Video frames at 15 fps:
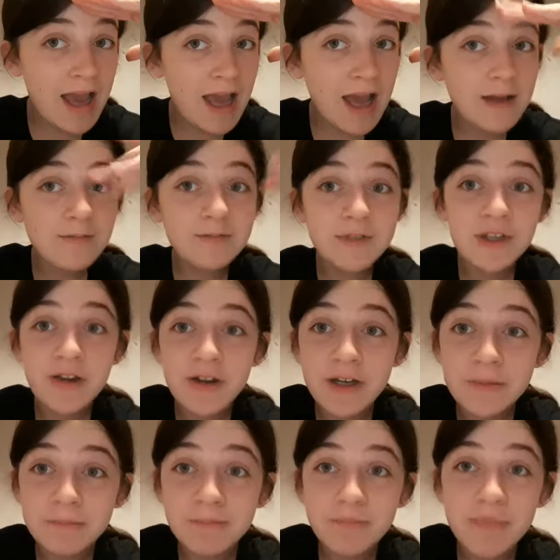I'm
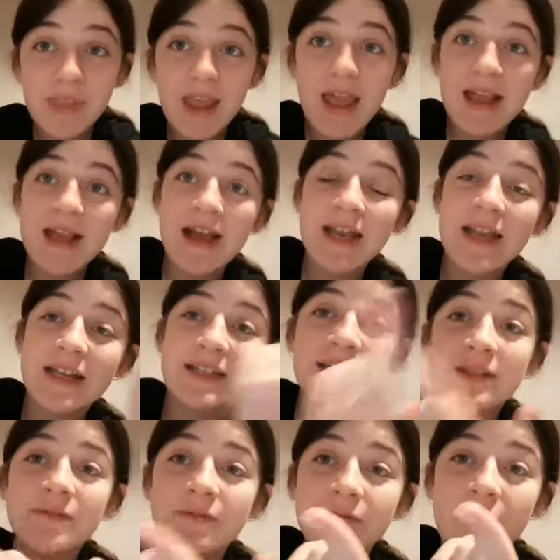sorry, I kind of
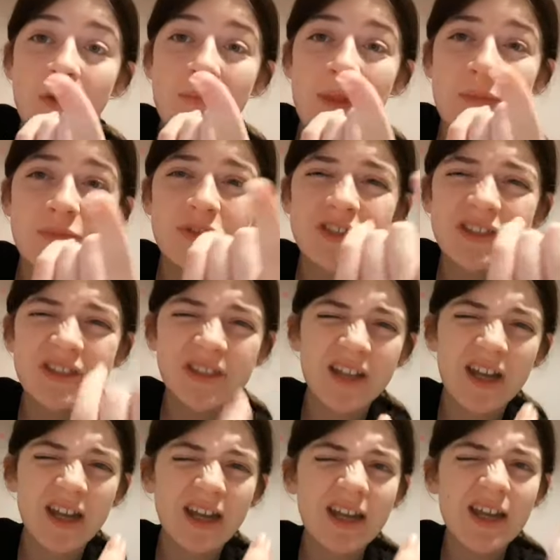didn't film that much
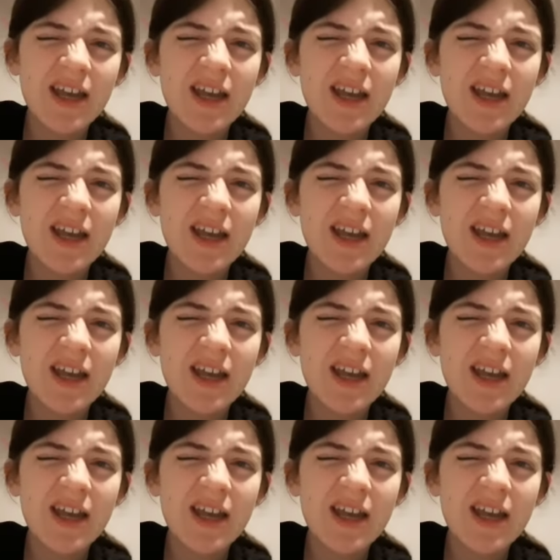today,